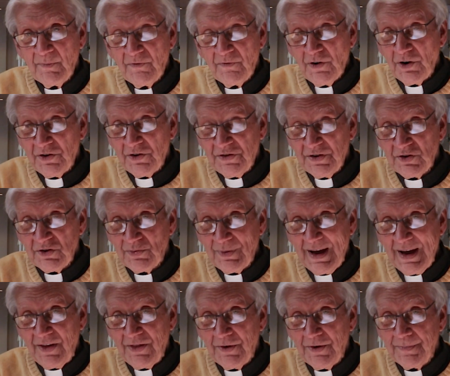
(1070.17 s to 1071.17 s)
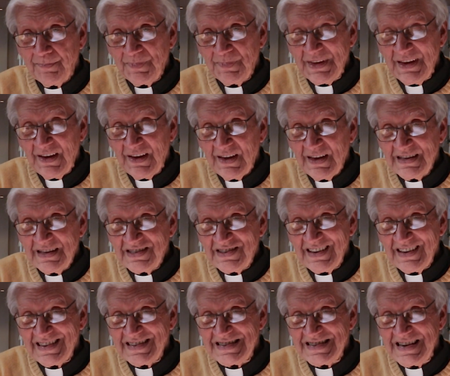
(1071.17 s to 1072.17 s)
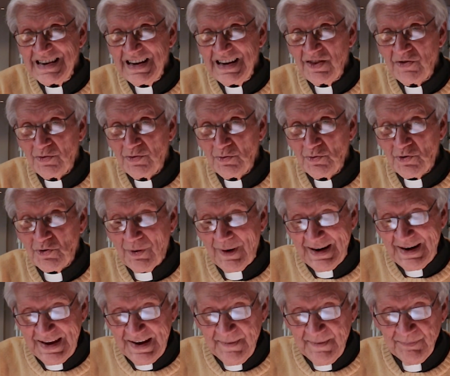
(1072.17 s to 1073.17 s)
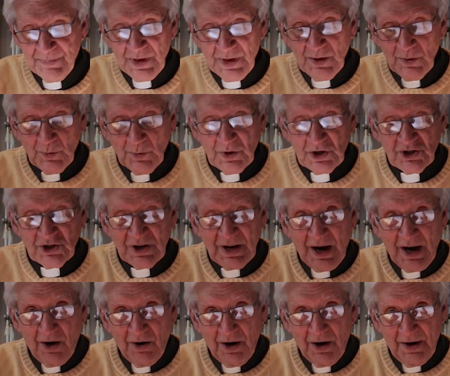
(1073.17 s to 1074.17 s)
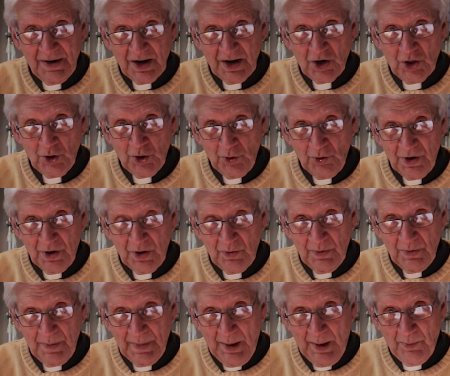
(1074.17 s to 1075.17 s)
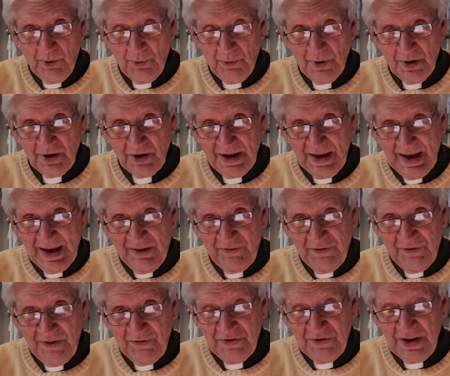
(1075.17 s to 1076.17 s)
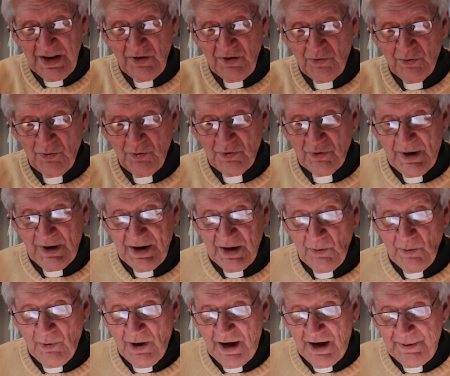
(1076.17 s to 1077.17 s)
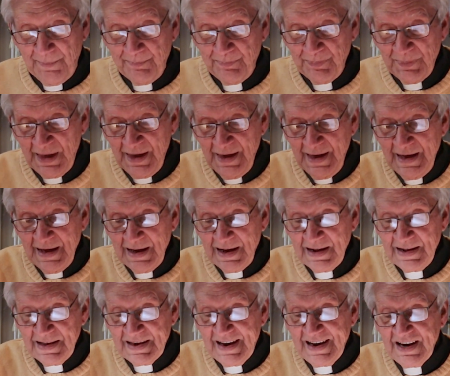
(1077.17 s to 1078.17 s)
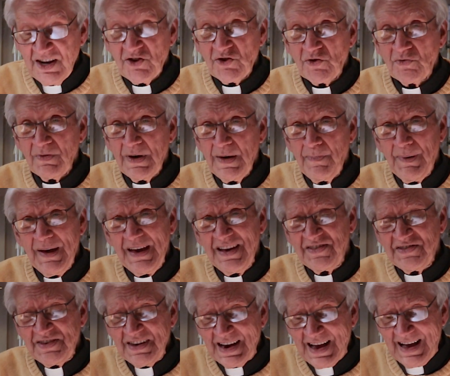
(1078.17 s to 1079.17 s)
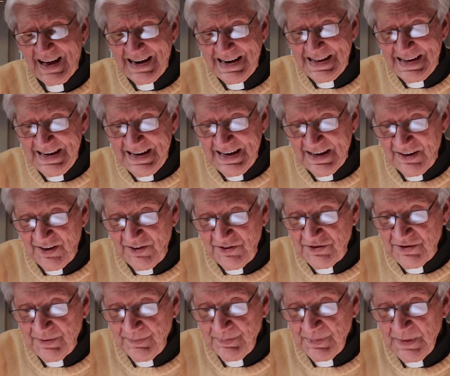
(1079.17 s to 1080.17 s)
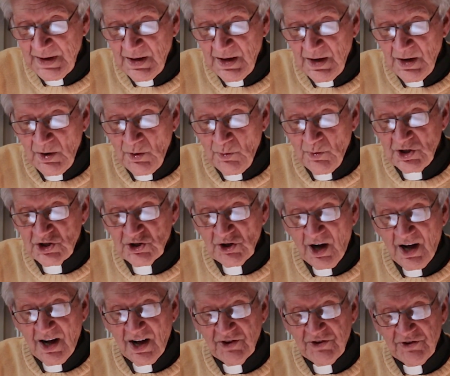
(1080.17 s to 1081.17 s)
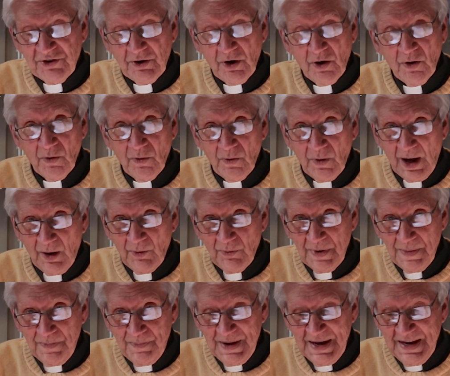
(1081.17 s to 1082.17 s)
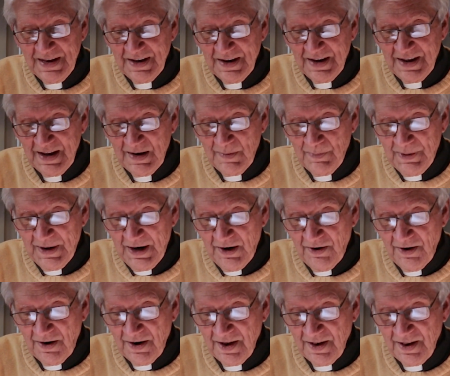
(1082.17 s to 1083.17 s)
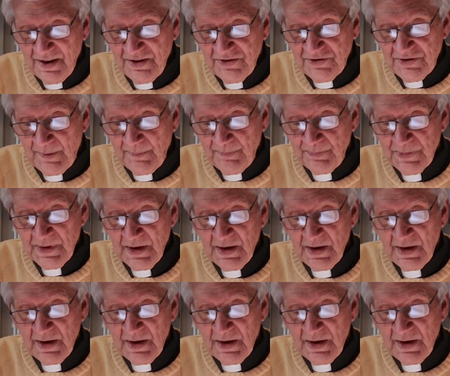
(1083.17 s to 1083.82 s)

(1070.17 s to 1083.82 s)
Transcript: verses 16 through 20, which now are included, remember we're looking at 15 through 21, contains three basic ideas, which also are repeated in parallelism.